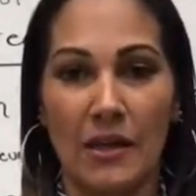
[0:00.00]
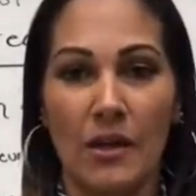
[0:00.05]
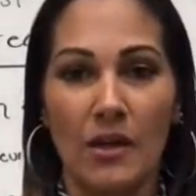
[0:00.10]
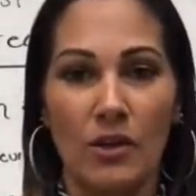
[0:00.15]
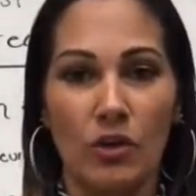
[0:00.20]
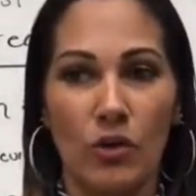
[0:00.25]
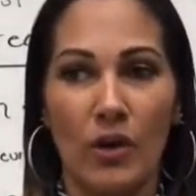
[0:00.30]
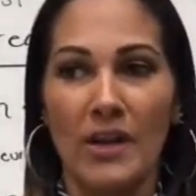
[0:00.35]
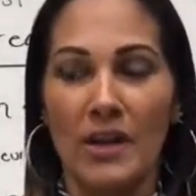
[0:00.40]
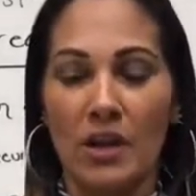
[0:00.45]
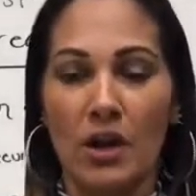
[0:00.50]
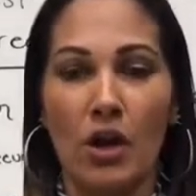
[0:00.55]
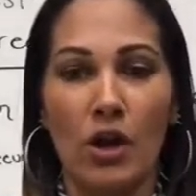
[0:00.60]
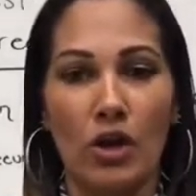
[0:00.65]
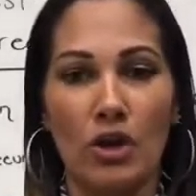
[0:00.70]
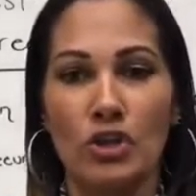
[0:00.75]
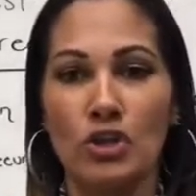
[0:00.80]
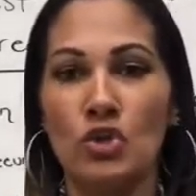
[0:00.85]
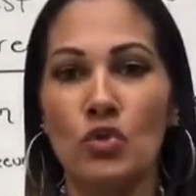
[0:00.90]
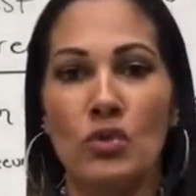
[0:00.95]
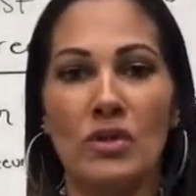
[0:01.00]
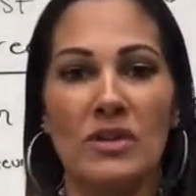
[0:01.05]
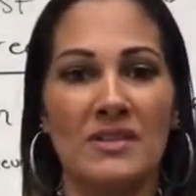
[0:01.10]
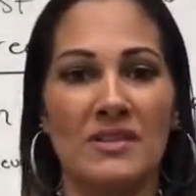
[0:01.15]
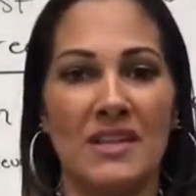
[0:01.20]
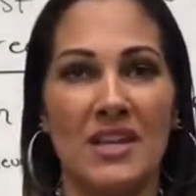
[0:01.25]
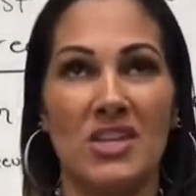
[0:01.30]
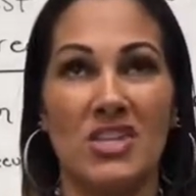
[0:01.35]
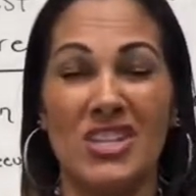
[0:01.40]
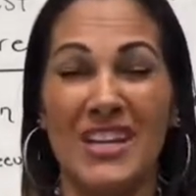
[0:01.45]
Credit card
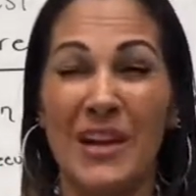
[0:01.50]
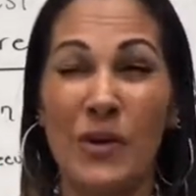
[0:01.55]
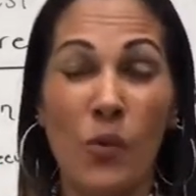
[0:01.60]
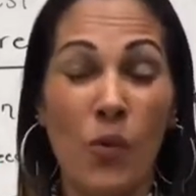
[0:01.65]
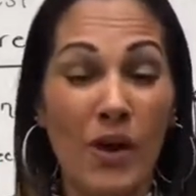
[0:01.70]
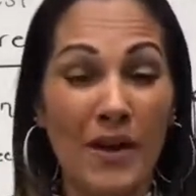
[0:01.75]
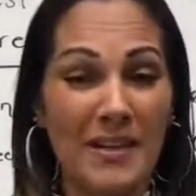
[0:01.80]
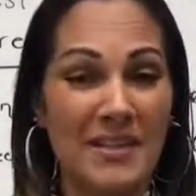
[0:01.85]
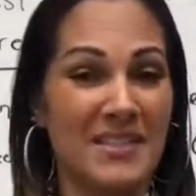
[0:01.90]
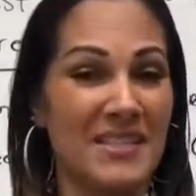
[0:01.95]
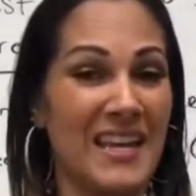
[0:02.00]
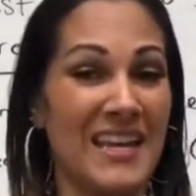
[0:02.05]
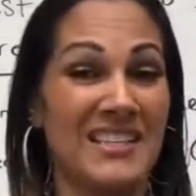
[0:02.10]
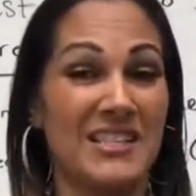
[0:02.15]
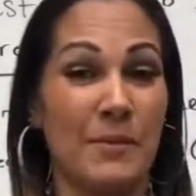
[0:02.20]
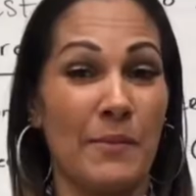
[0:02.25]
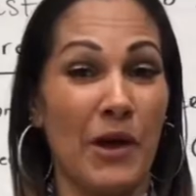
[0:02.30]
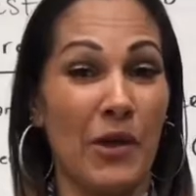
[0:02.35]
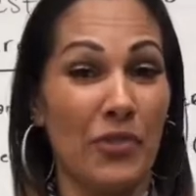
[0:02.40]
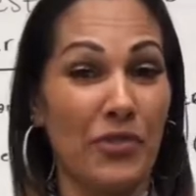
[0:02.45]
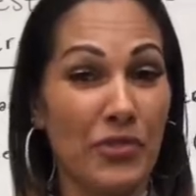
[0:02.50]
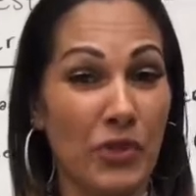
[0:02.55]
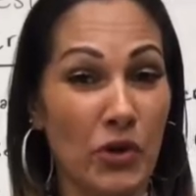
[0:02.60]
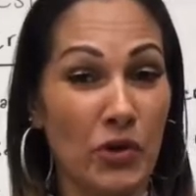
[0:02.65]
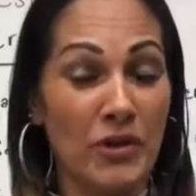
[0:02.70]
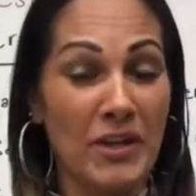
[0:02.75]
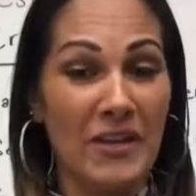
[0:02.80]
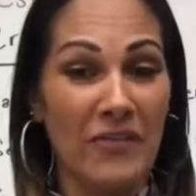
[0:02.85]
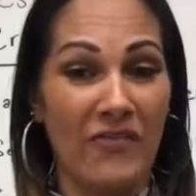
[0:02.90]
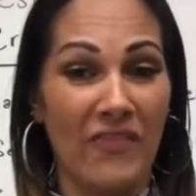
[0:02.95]
utilization, I want to say, is about
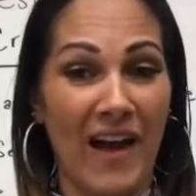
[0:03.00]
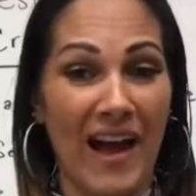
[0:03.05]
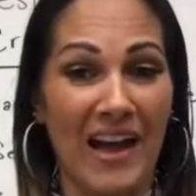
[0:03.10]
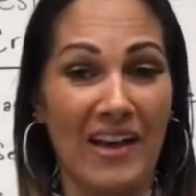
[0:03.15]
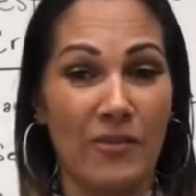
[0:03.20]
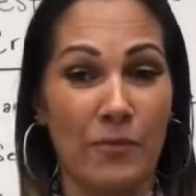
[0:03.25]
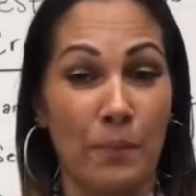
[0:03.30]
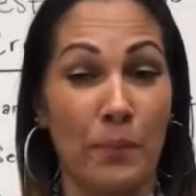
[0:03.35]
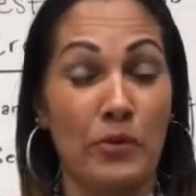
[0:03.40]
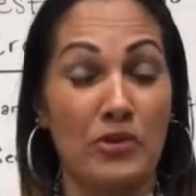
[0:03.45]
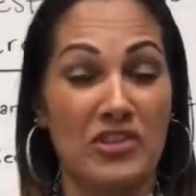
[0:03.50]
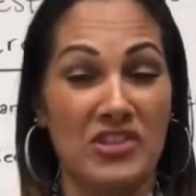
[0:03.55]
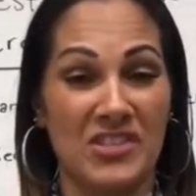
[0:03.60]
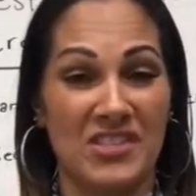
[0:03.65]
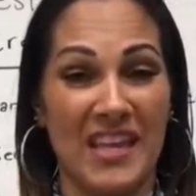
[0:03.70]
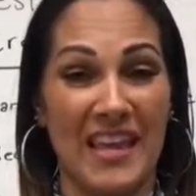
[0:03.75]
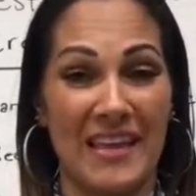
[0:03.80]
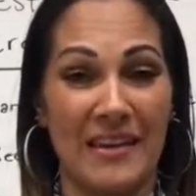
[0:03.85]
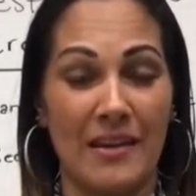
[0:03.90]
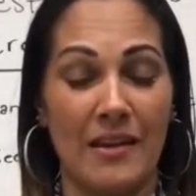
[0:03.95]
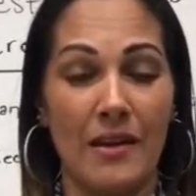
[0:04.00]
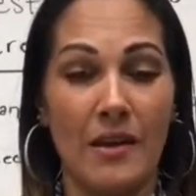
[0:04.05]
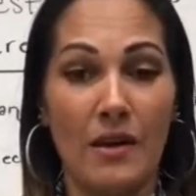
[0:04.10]
35%